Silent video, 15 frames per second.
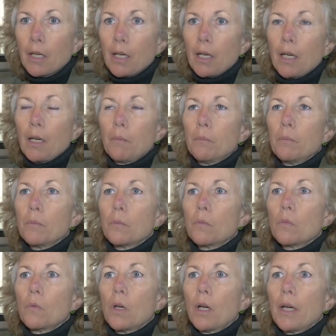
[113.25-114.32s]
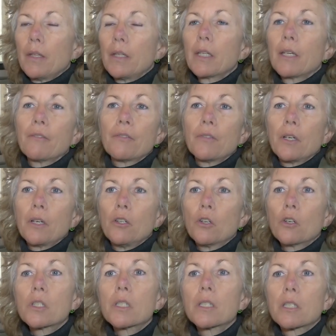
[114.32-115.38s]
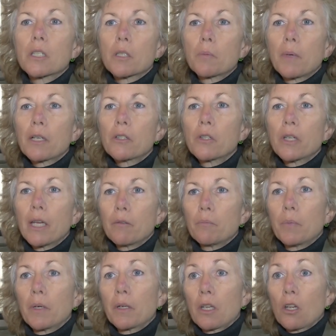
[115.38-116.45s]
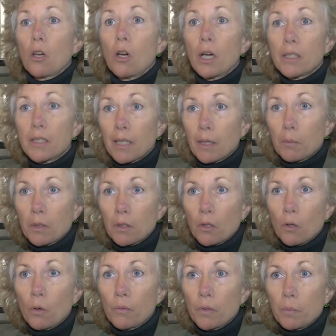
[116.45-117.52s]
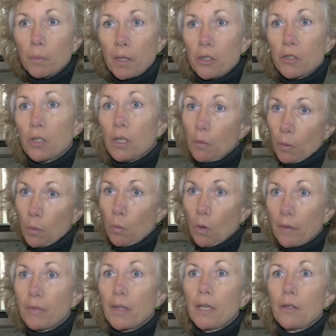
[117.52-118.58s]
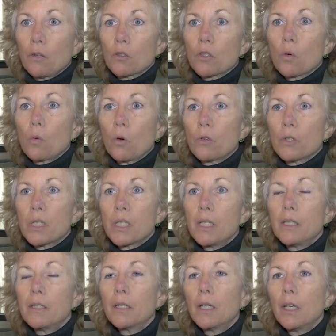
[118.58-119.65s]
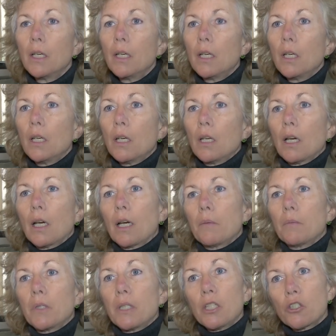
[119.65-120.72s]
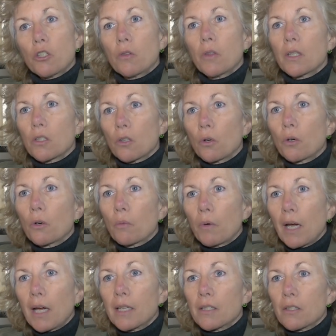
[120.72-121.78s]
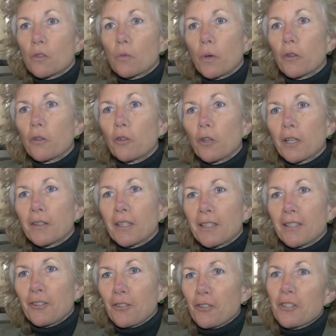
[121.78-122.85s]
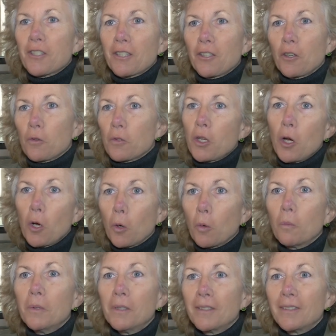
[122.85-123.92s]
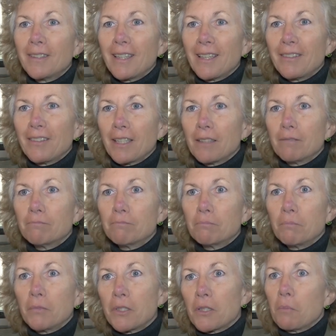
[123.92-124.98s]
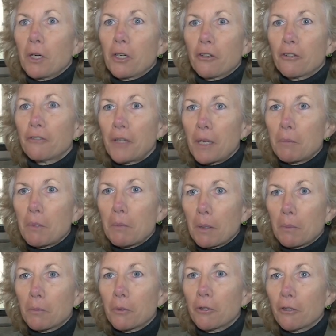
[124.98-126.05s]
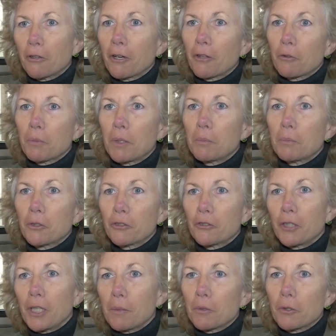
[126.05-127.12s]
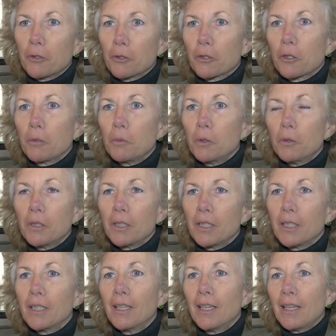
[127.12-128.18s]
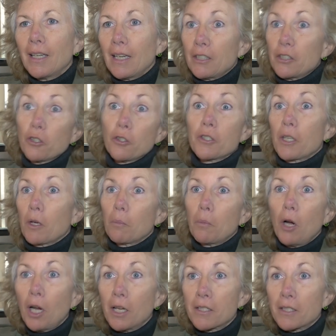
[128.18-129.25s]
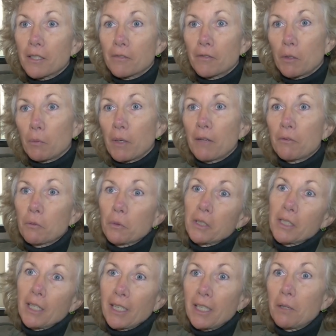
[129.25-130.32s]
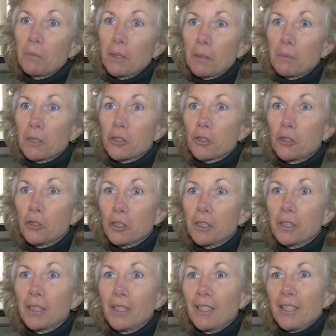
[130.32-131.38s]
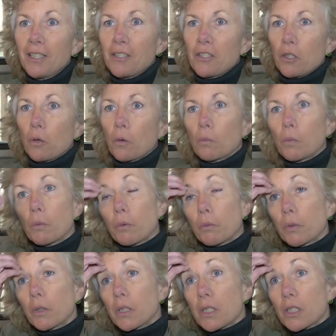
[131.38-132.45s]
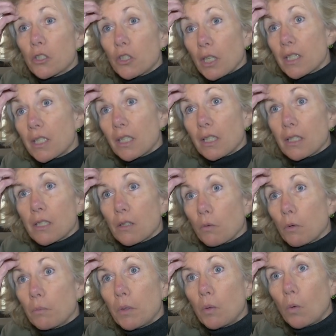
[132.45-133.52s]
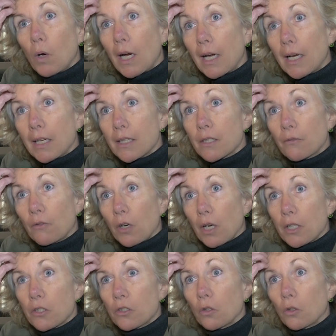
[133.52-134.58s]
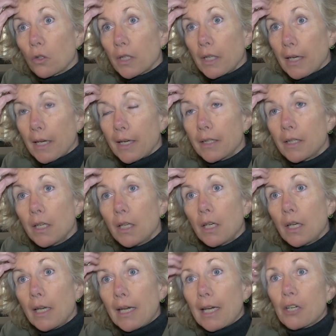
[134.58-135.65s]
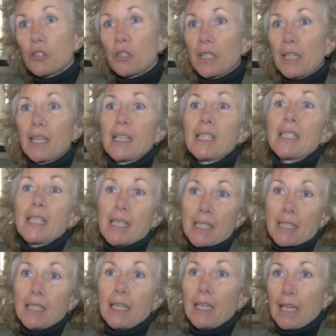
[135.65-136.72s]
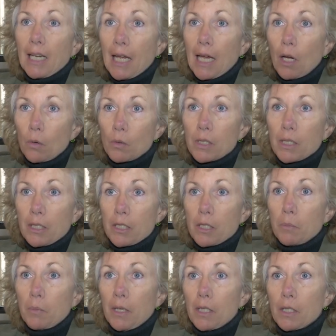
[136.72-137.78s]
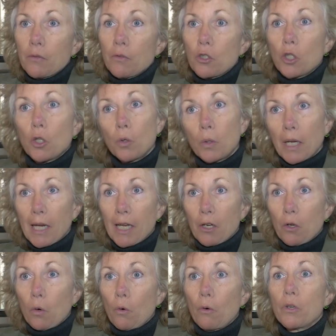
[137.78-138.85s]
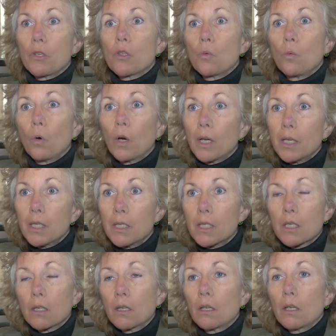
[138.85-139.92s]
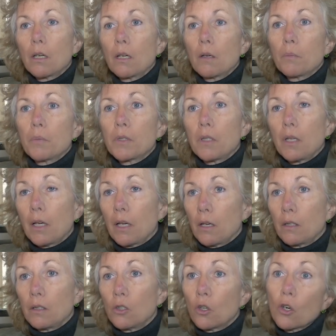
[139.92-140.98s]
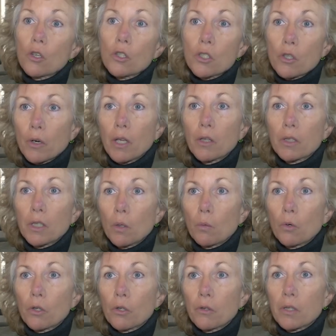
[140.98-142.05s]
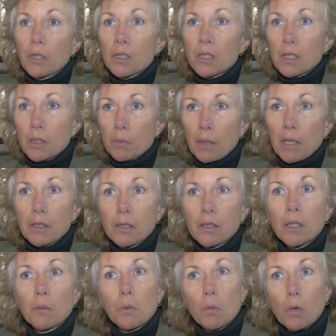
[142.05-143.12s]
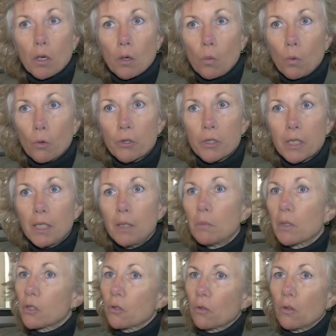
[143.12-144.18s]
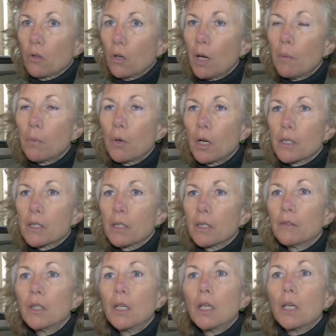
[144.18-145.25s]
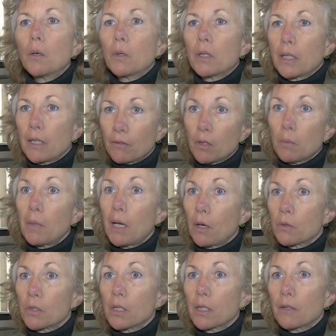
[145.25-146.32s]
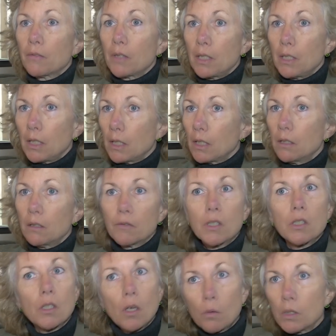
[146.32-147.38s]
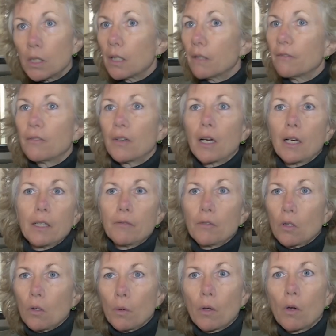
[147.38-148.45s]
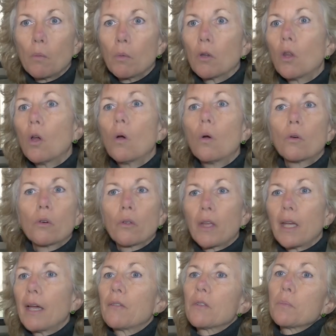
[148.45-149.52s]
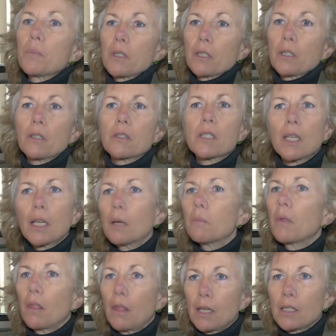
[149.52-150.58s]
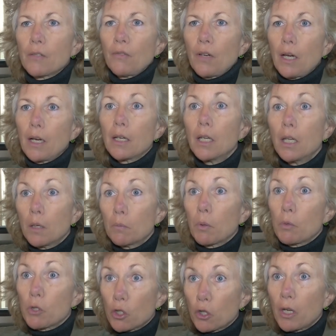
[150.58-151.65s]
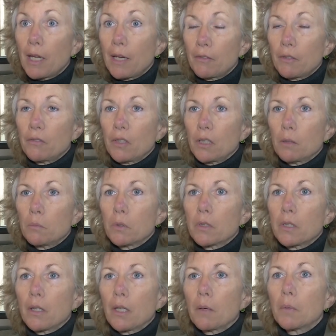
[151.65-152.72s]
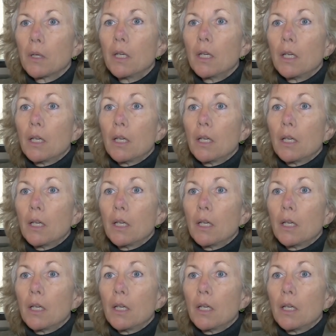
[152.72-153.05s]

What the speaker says: I think if a nurse is suspected had been in contact with a COVID patient and we want that nurse quarantined, the issue that's going to arise is whether or not nurse goes home and then is among her family member or other people in her neighborhood or community and turns out positive, then we haven't really done anybody much good. So what we're really suggesting is it would be wise for us to look at actually getting designating housing space for two categories. One is a nurse or healthcare worker that's suspected that we want to quarantine, make sure they're not positive. We give them housing if they need it. If they don't need it, fine. If they're going home alone or they have a particular setup, that's fine. But we should have it available to them.